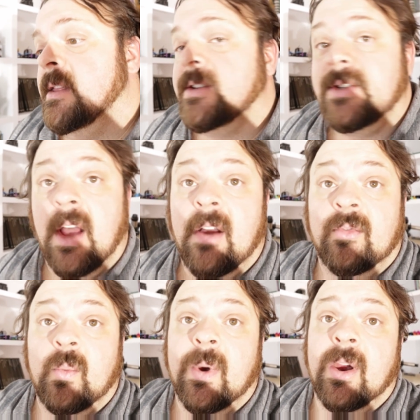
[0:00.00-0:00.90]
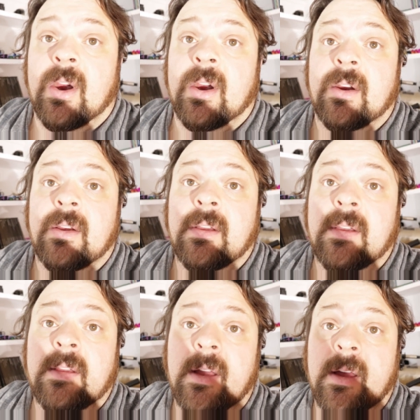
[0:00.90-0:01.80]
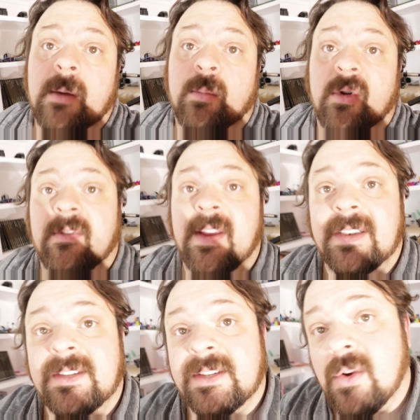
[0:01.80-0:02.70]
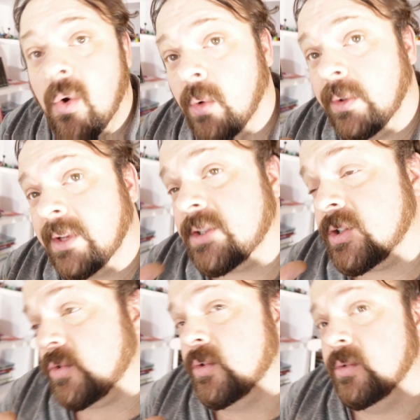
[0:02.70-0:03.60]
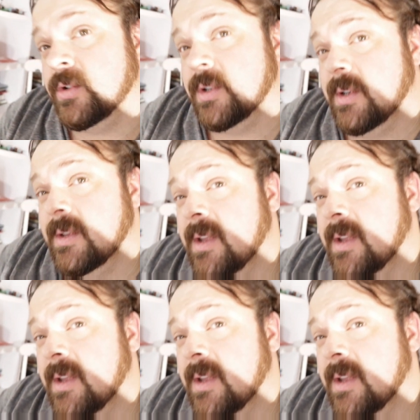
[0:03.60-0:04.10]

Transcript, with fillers: the software uh, prevents cold extrusion,